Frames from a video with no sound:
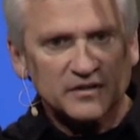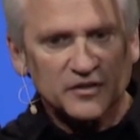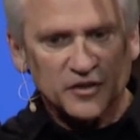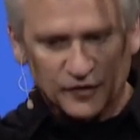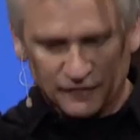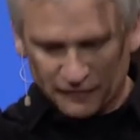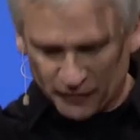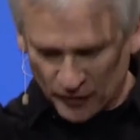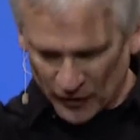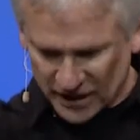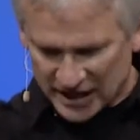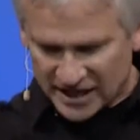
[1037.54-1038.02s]

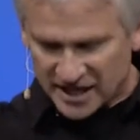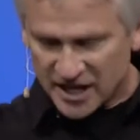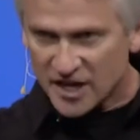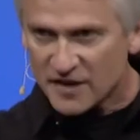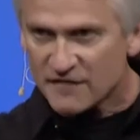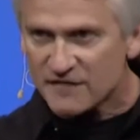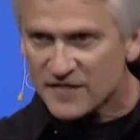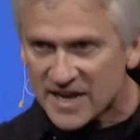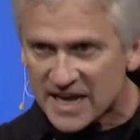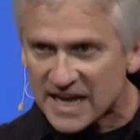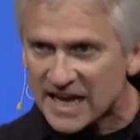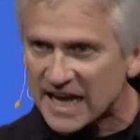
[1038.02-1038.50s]
the
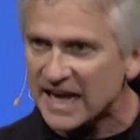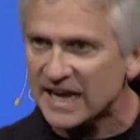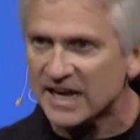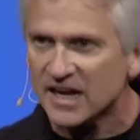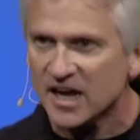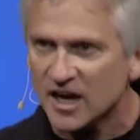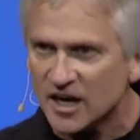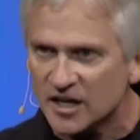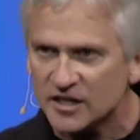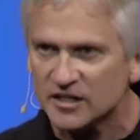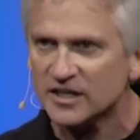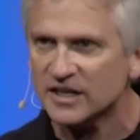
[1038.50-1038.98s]
forgiving
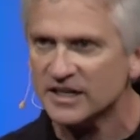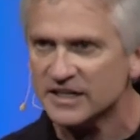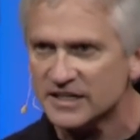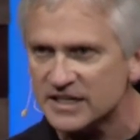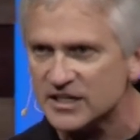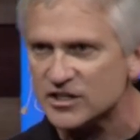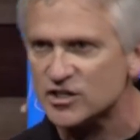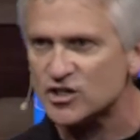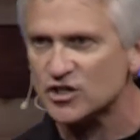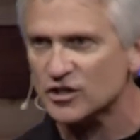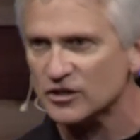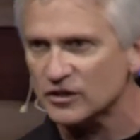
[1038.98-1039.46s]
and
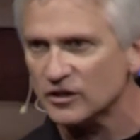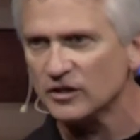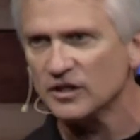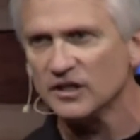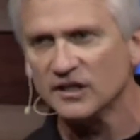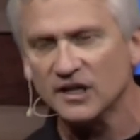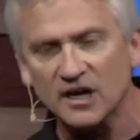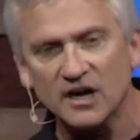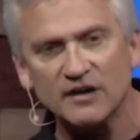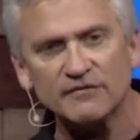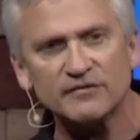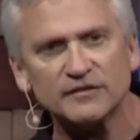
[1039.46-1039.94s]

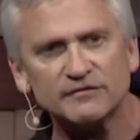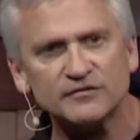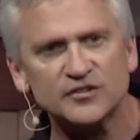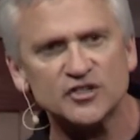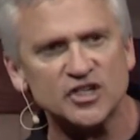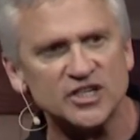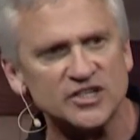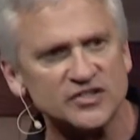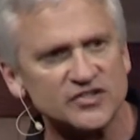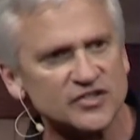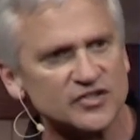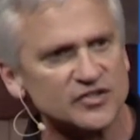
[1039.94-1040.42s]
unconditional love of
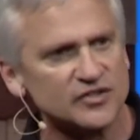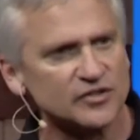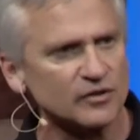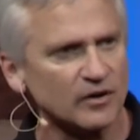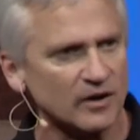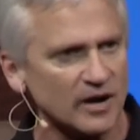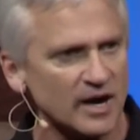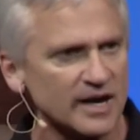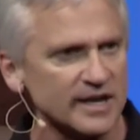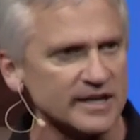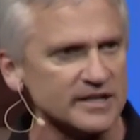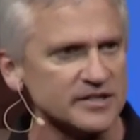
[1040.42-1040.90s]
Jesus
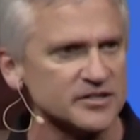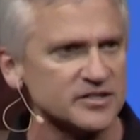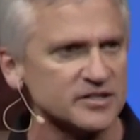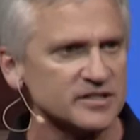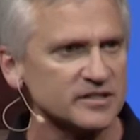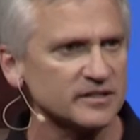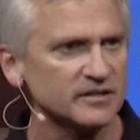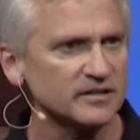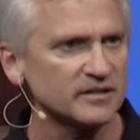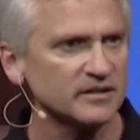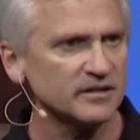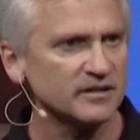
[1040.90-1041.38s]

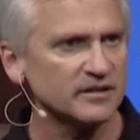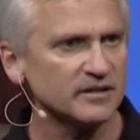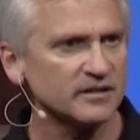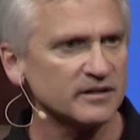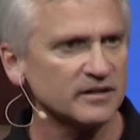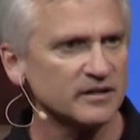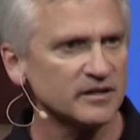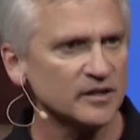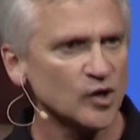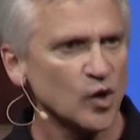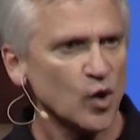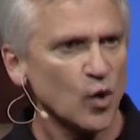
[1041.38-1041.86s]
Christ.
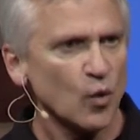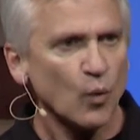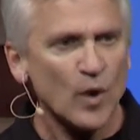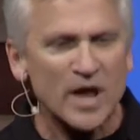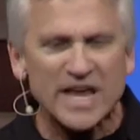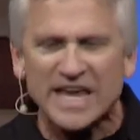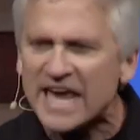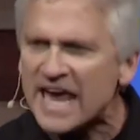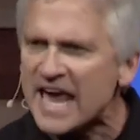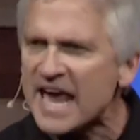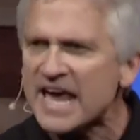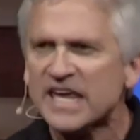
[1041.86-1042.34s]

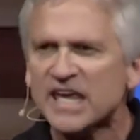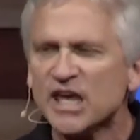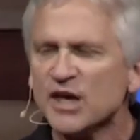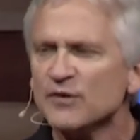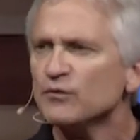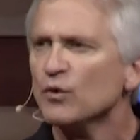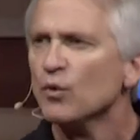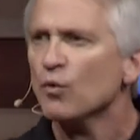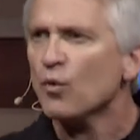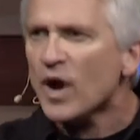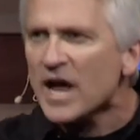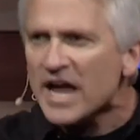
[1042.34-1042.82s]
We can't
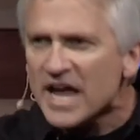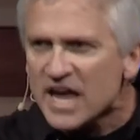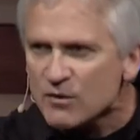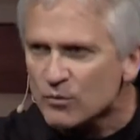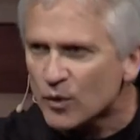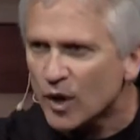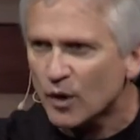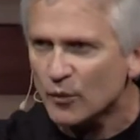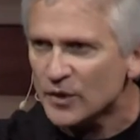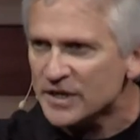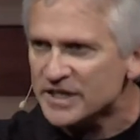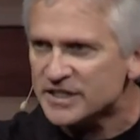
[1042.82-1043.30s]
give away
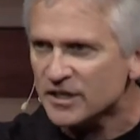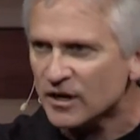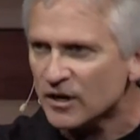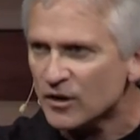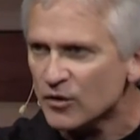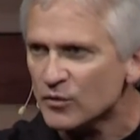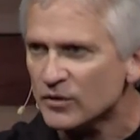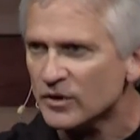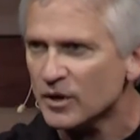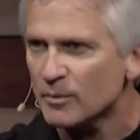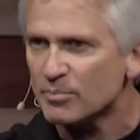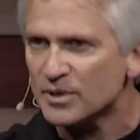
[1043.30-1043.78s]
what we
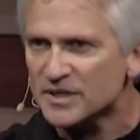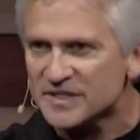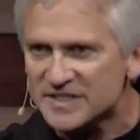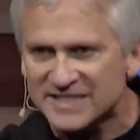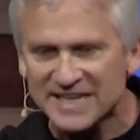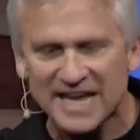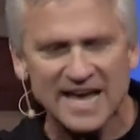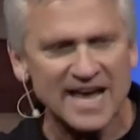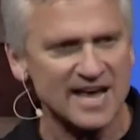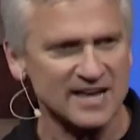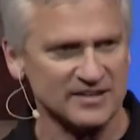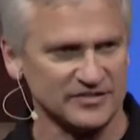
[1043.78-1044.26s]
don't
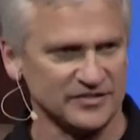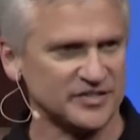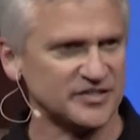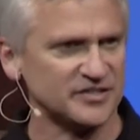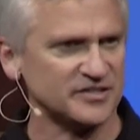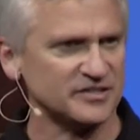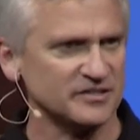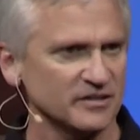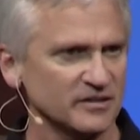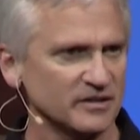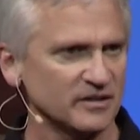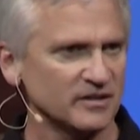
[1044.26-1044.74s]

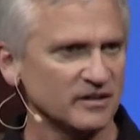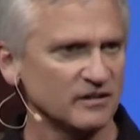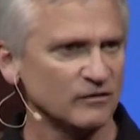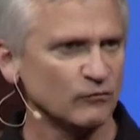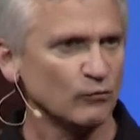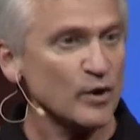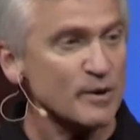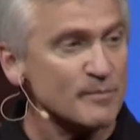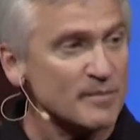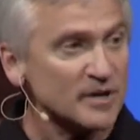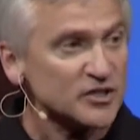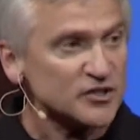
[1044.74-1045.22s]
possess.
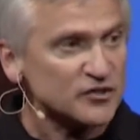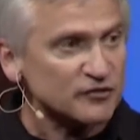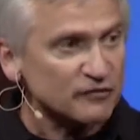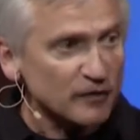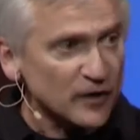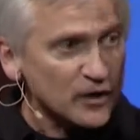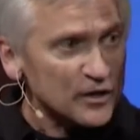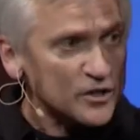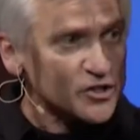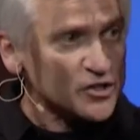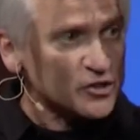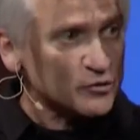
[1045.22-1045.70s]
We must
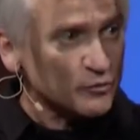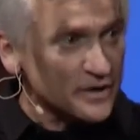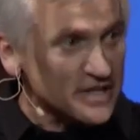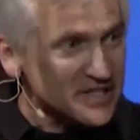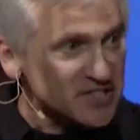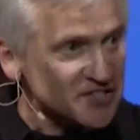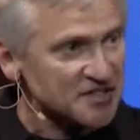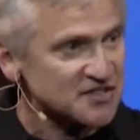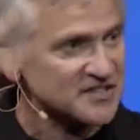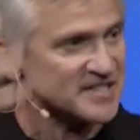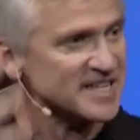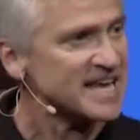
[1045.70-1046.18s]
first
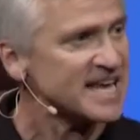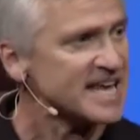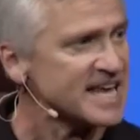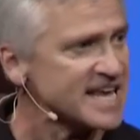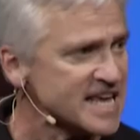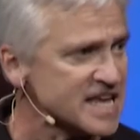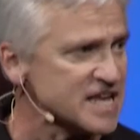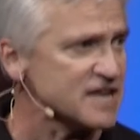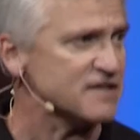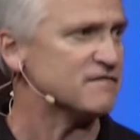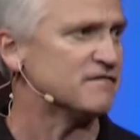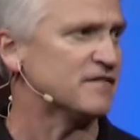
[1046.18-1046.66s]

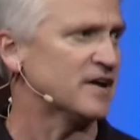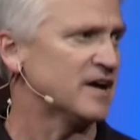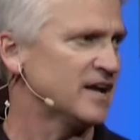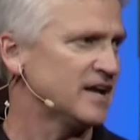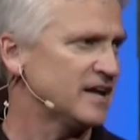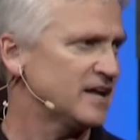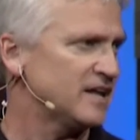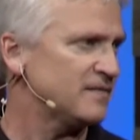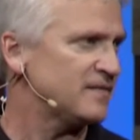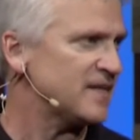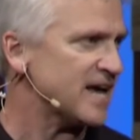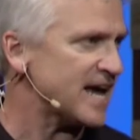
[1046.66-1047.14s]
receive
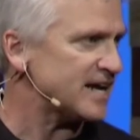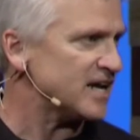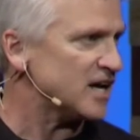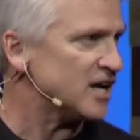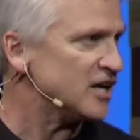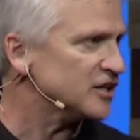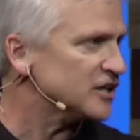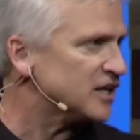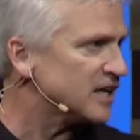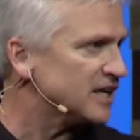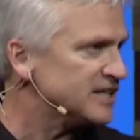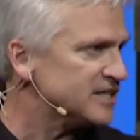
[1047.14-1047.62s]
that
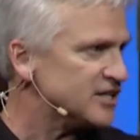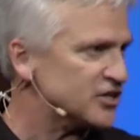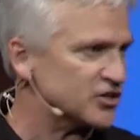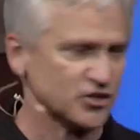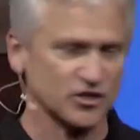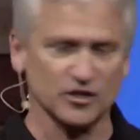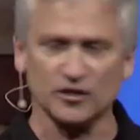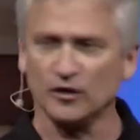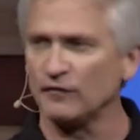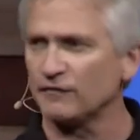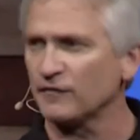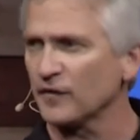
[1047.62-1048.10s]

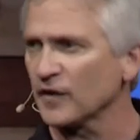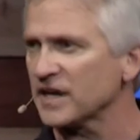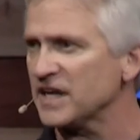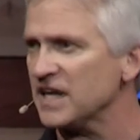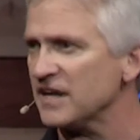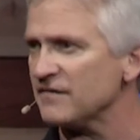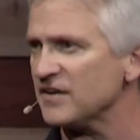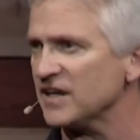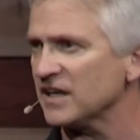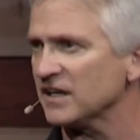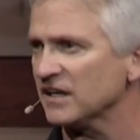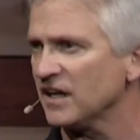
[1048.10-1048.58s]
unconditional
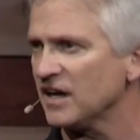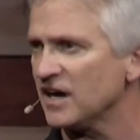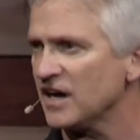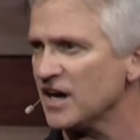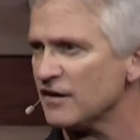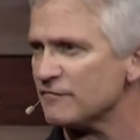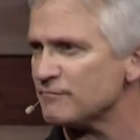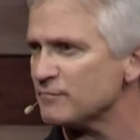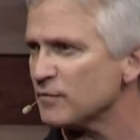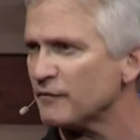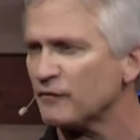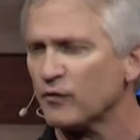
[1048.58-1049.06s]
forgiving
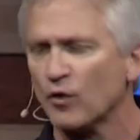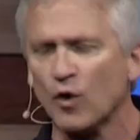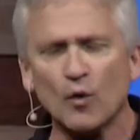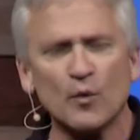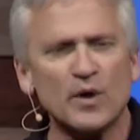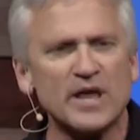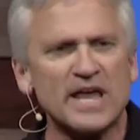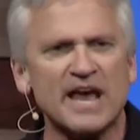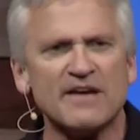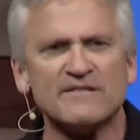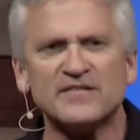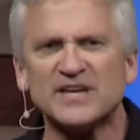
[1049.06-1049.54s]
love before
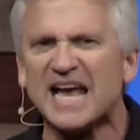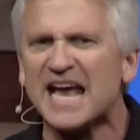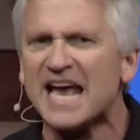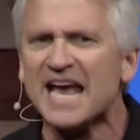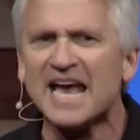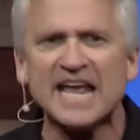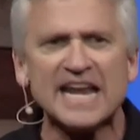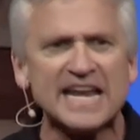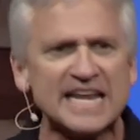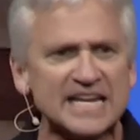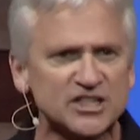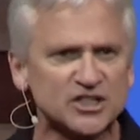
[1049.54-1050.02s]
we have
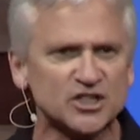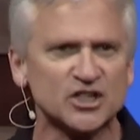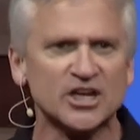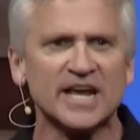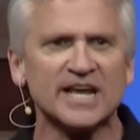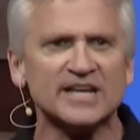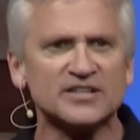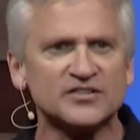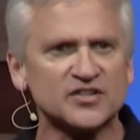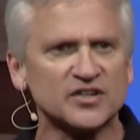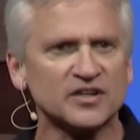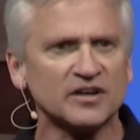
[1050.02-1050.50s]
any
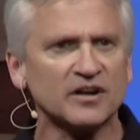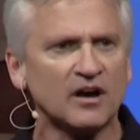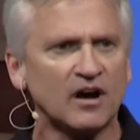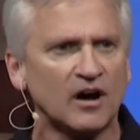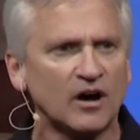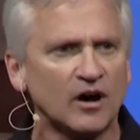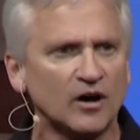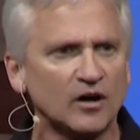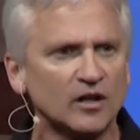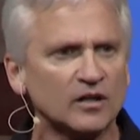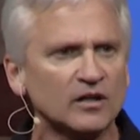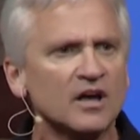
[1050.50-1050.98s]
chance at
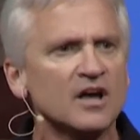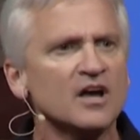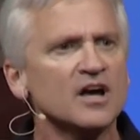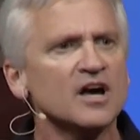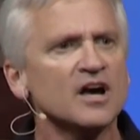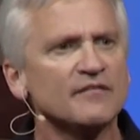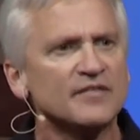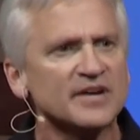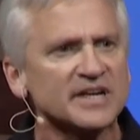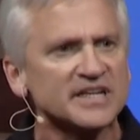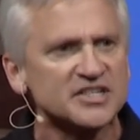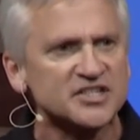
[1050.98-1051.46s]
all
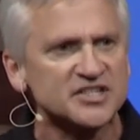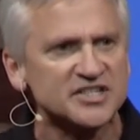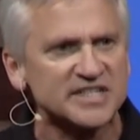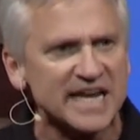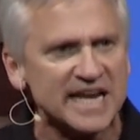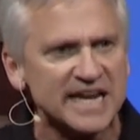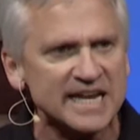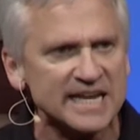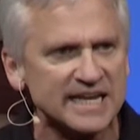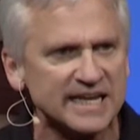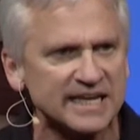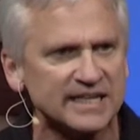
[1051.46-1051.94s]
of
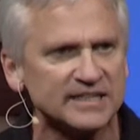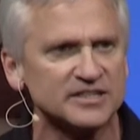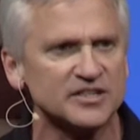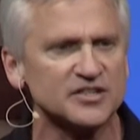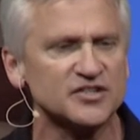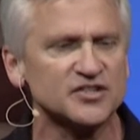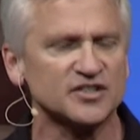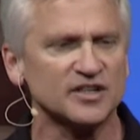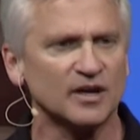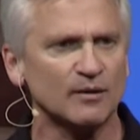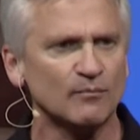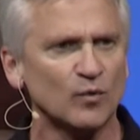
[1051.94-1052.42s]
extending it
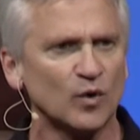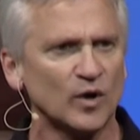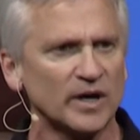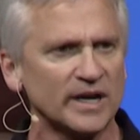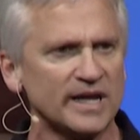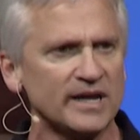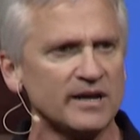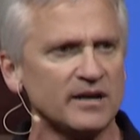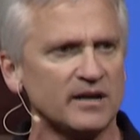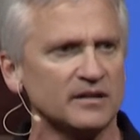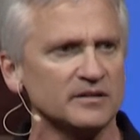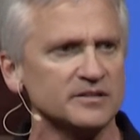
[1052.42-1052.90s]
to
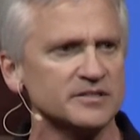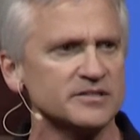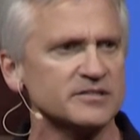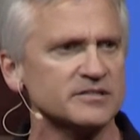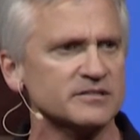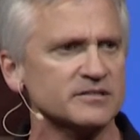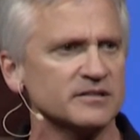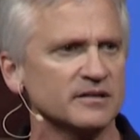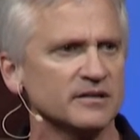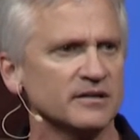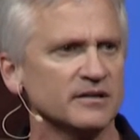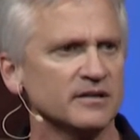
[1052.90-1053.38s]
someone
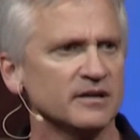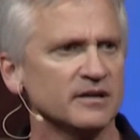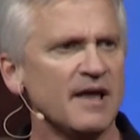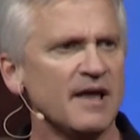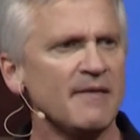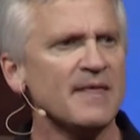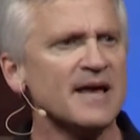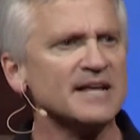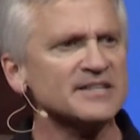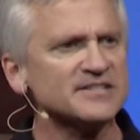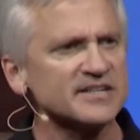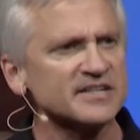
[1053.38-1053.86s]
else.
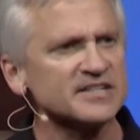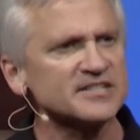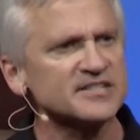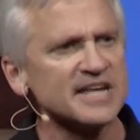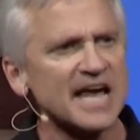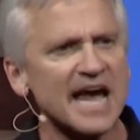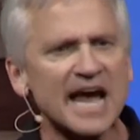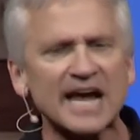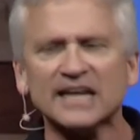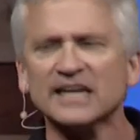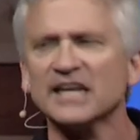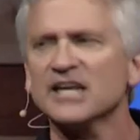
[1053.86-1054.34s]
That's
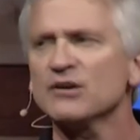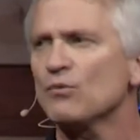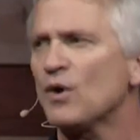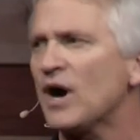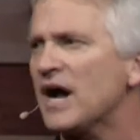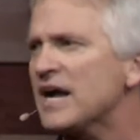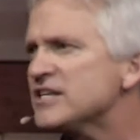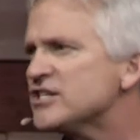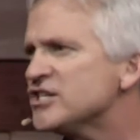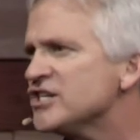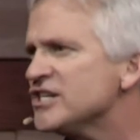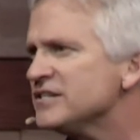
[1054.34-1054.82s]
exactly
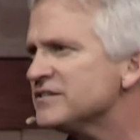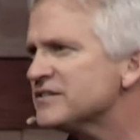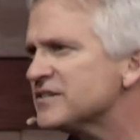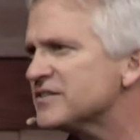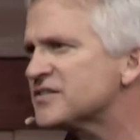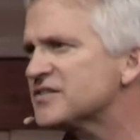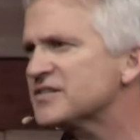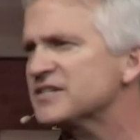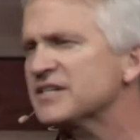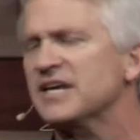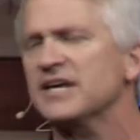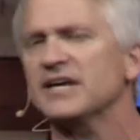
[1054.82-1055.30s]
why
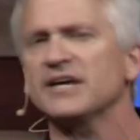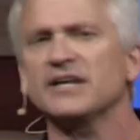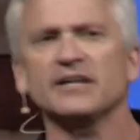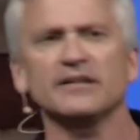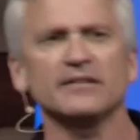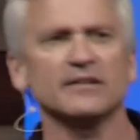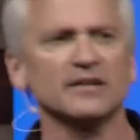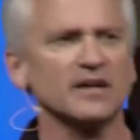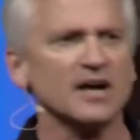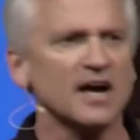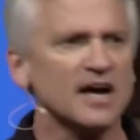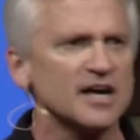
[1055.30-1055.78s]
Jesus said
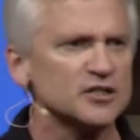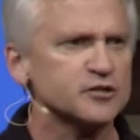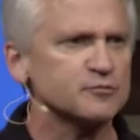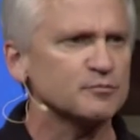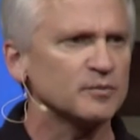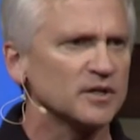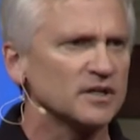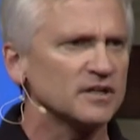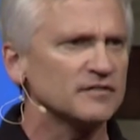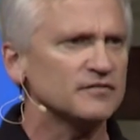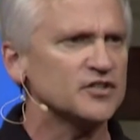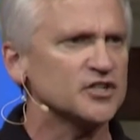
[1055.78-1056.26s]
in the
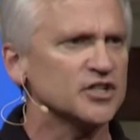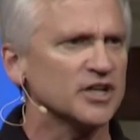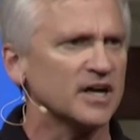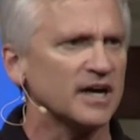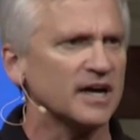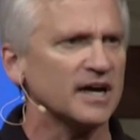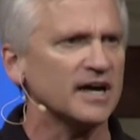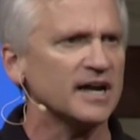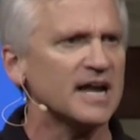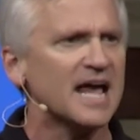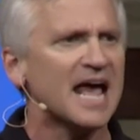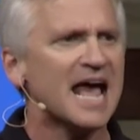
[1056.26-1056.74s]
Gospel of
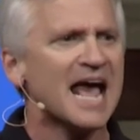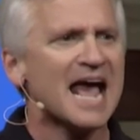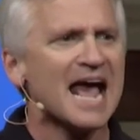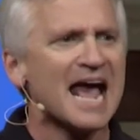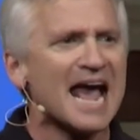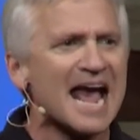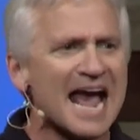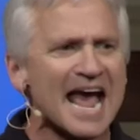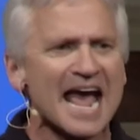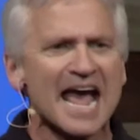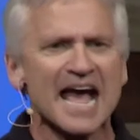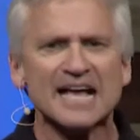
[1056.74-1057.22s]
John,
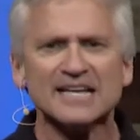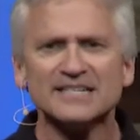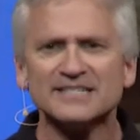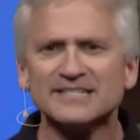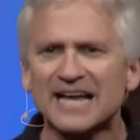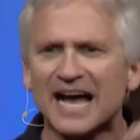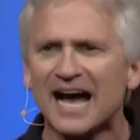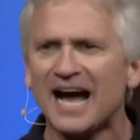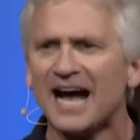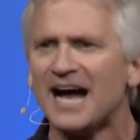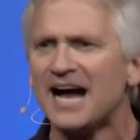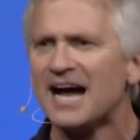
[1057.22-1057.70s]

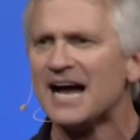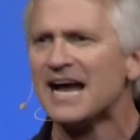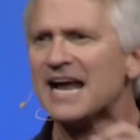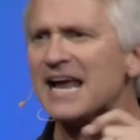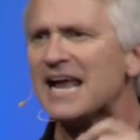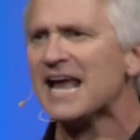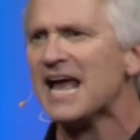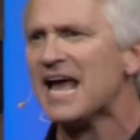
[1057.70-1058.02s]
As I